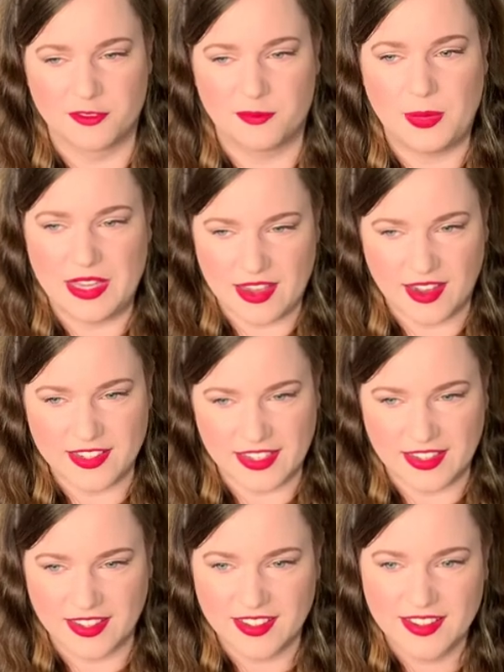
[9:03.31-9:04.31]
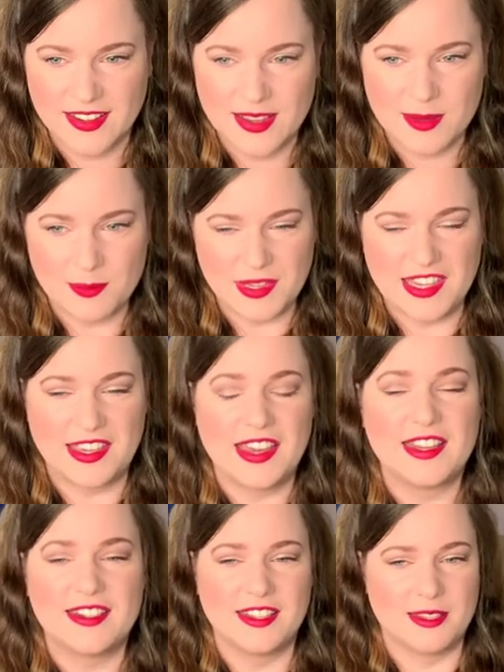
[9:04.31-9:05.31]
of piatti being
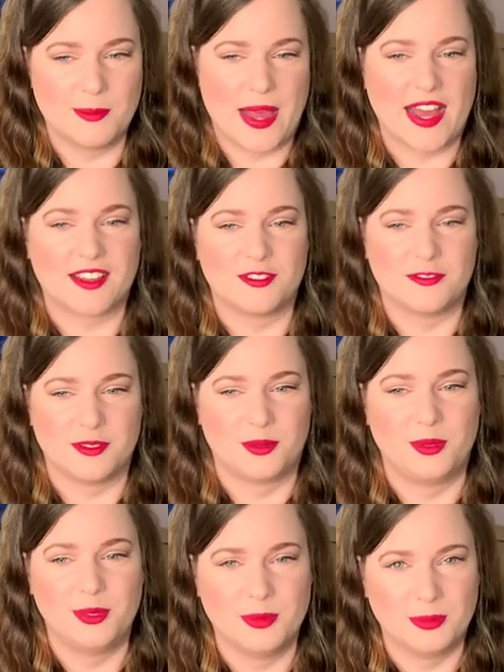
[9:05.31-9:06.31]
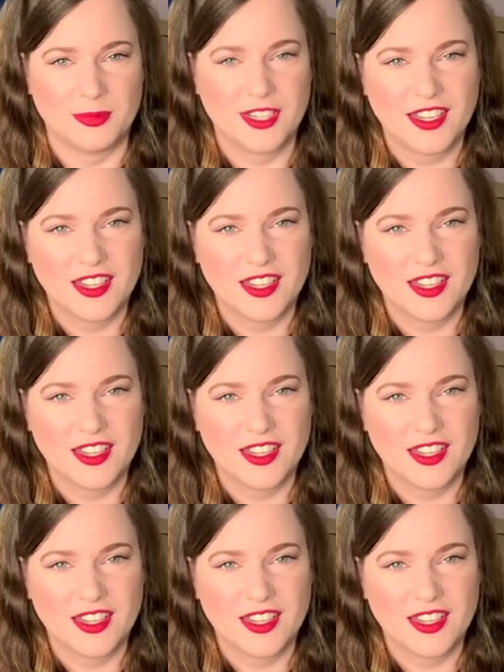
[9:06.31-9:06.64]
hit in the back of the room.